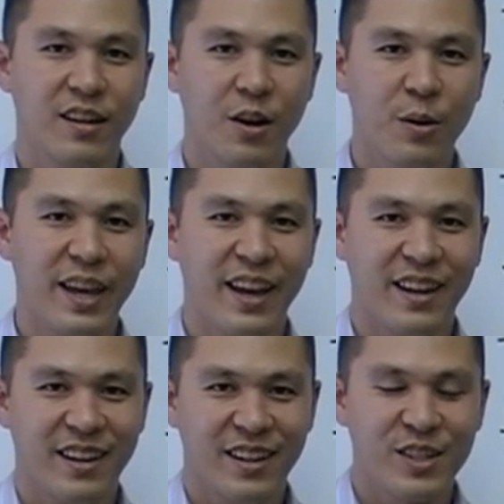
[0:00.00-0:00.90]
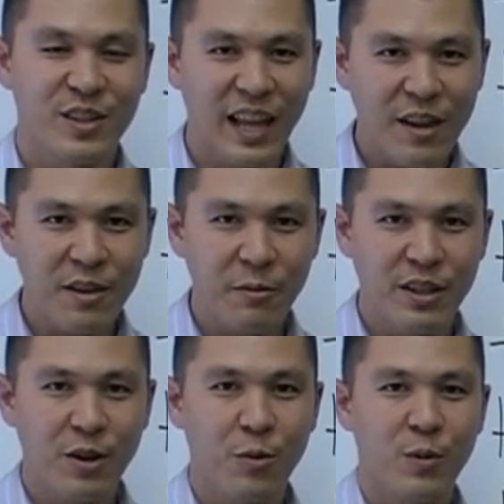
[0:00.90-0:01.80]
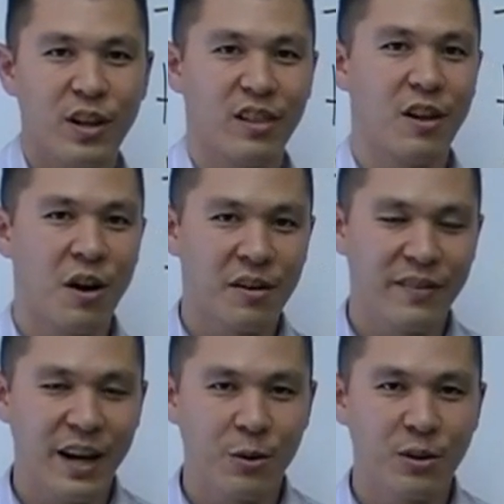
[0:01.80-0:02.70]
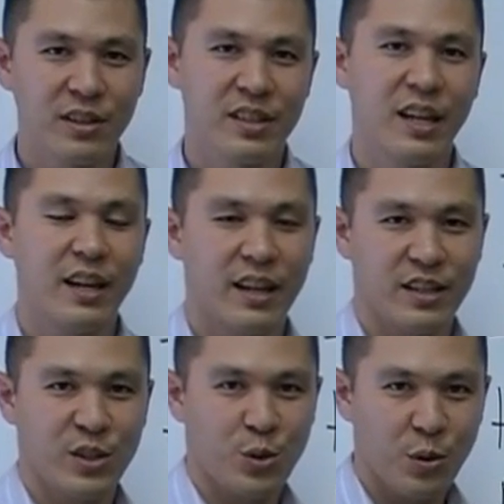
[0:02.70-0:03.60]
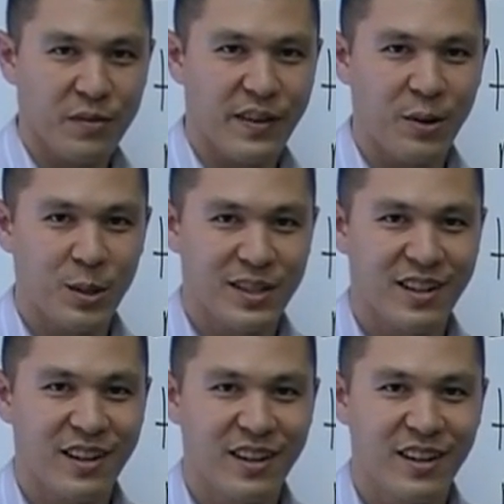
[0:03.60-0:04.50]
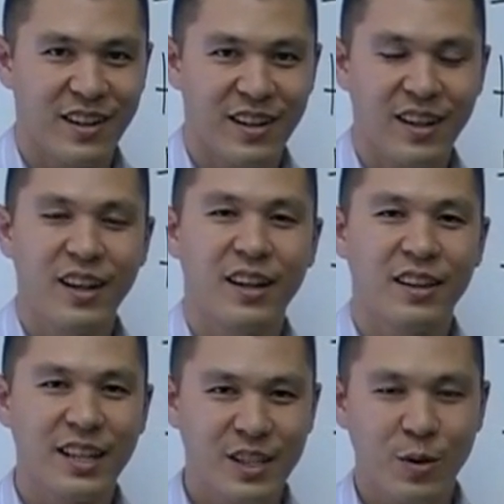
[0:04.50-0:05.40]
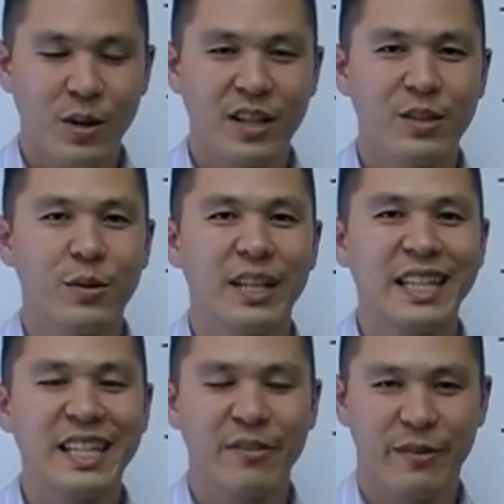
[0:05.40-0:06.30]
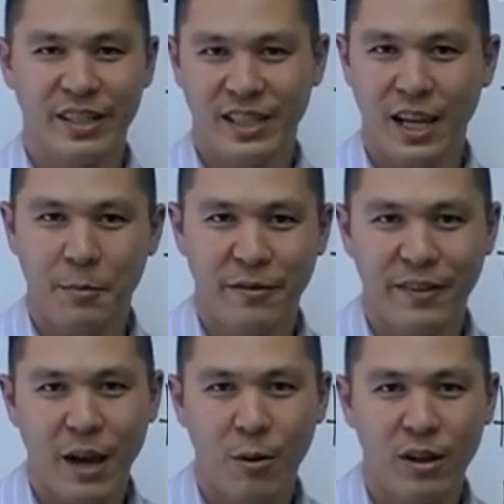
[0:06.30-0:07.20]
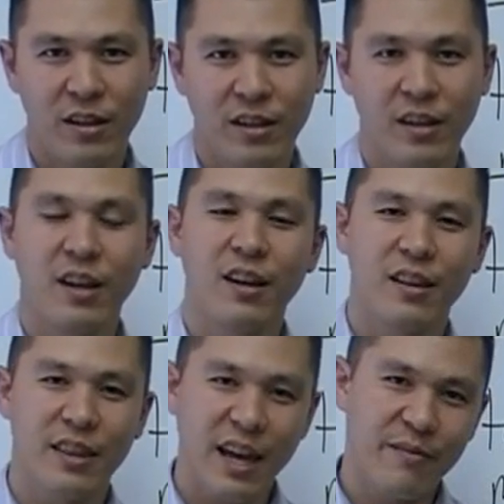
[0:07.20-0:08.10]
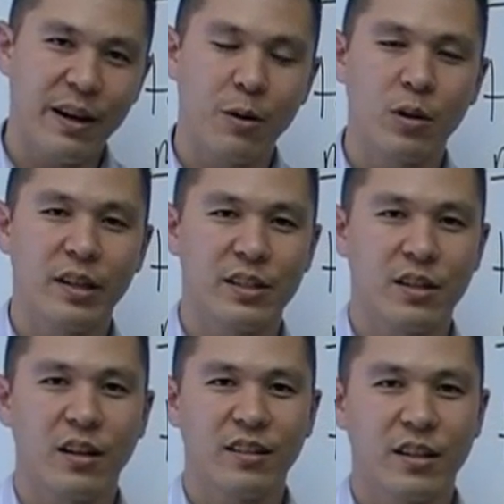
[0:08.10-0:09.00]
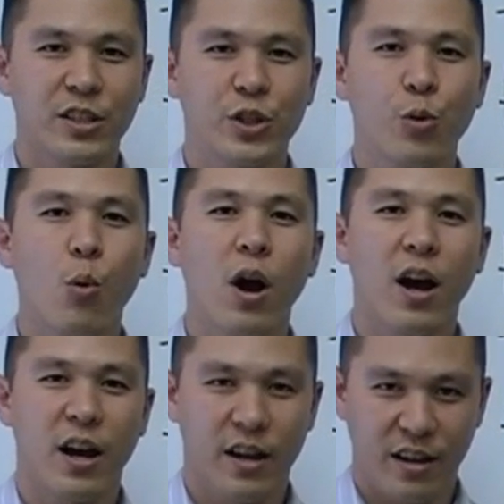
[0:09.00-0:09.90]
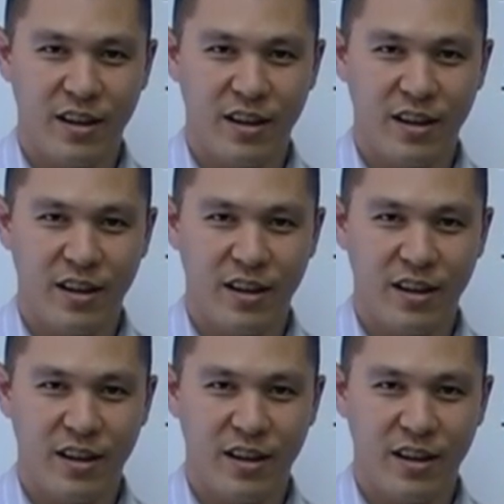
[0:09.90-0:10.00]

Okay, so now that we know what long vowels and short vowels are, let's go on to a different type of vowel. That vowel is called a schwa.